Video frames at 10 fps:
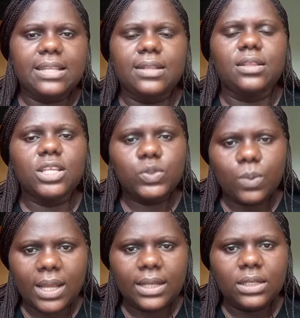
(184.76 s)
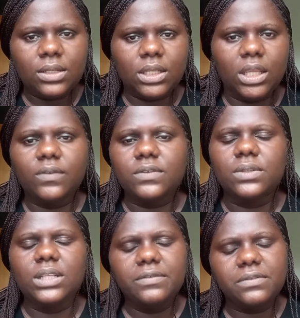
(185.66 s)
then this one
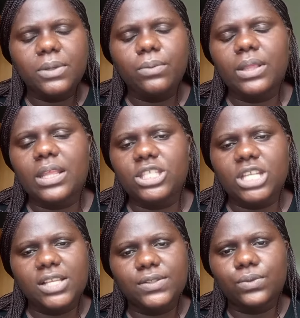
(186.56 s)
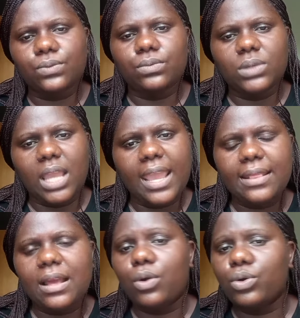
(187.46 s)
leaves me with the chance to
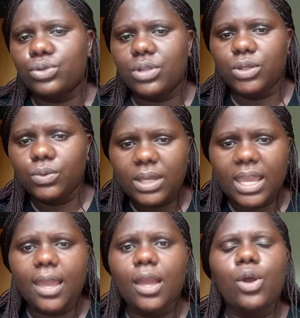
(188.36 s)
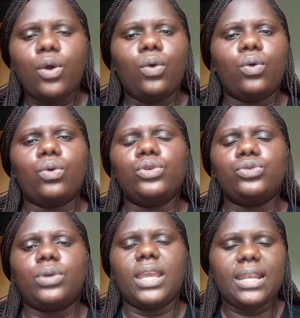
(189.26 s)
either go to the UK or go
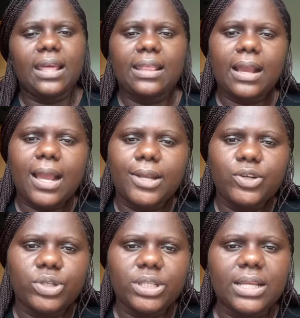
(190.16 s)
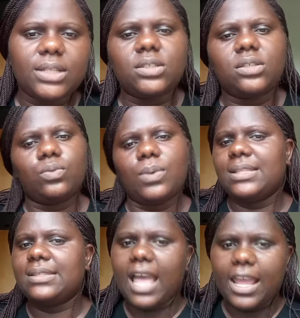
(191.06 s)
to any other country that
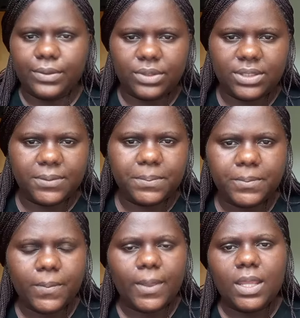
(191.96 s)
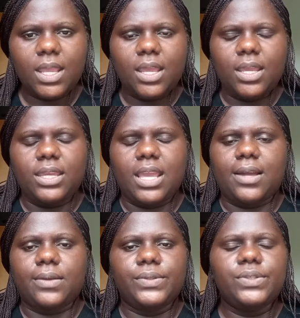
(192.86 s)
wants IELTS. Yeah,
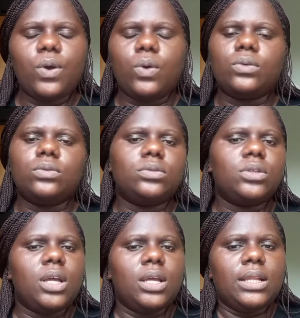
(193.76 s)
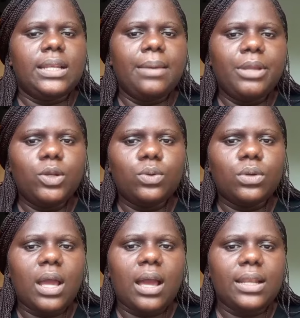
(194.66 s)
so
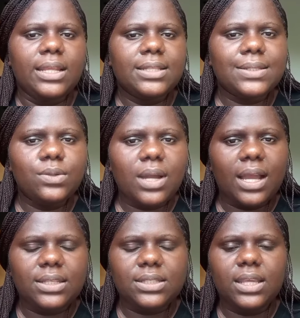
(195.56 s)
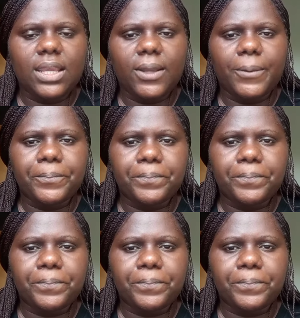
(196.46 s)
let's look at the